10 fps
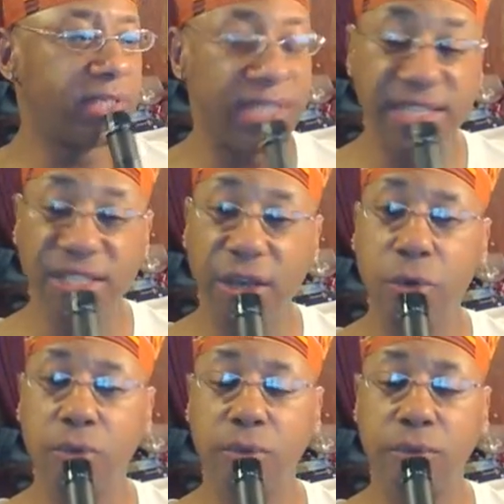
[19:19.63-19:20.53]

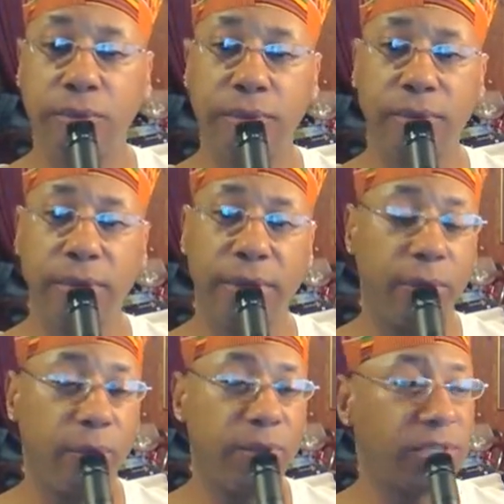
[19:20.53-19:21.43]
Tiso,
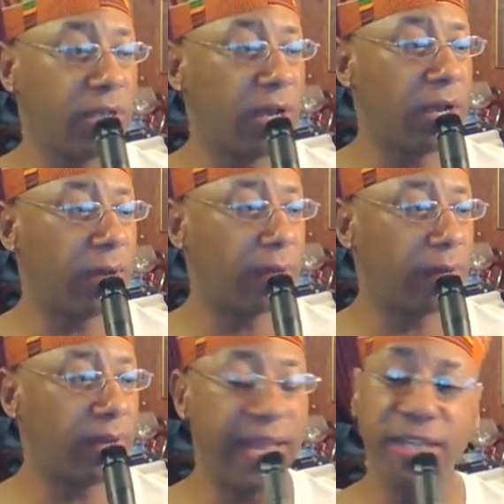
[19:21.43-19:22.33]
which is
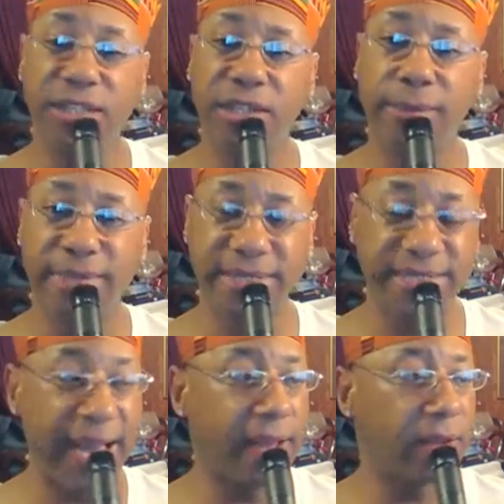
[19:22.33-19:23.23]
related to the
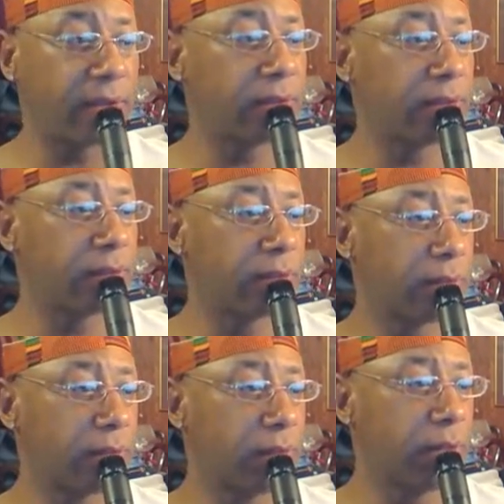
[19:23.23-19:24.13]
Maasai,
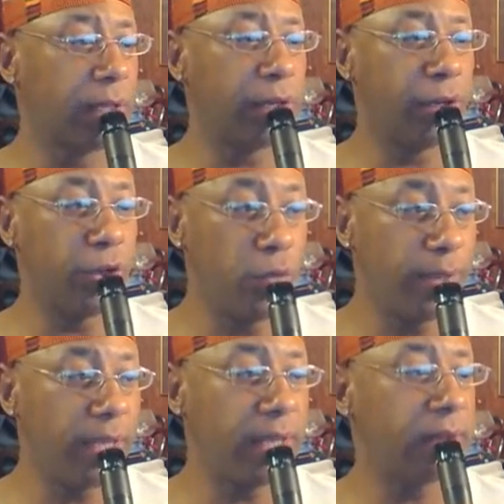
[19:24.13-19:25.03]

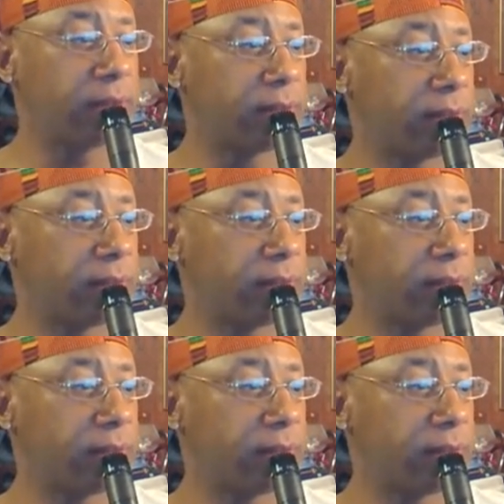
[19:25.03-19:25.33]
Nubian,